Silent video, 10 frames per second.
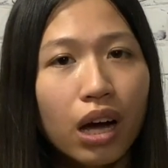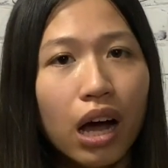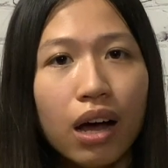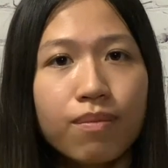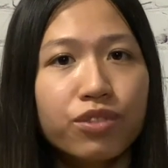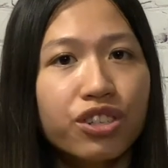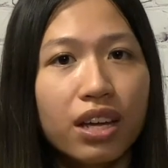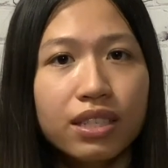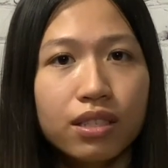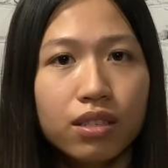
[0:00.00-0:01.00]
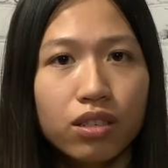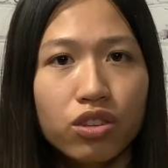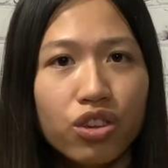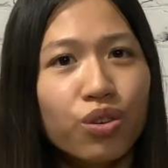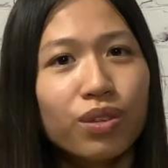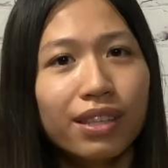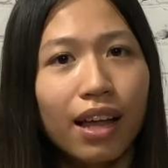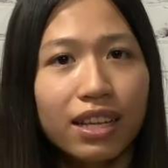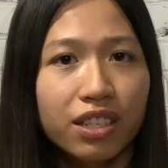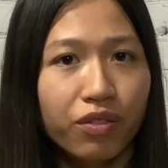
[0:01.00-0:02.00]
Um, just use
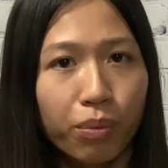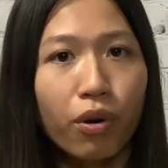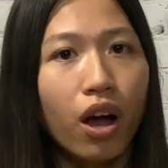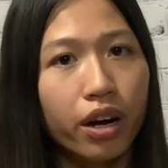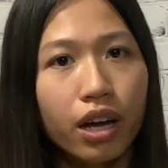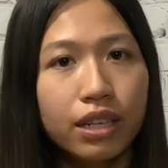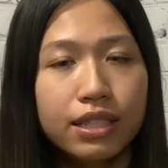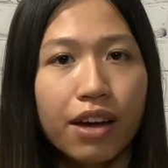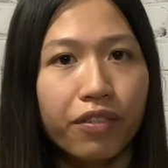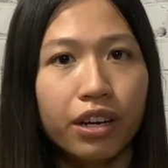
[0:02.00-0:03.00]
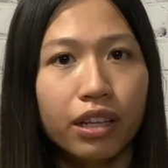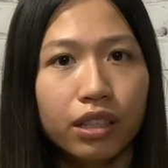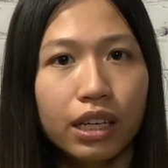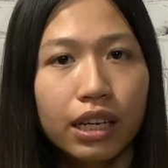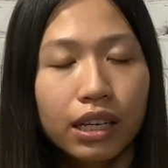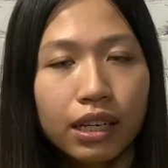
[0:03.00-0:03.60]
less of the product, definitely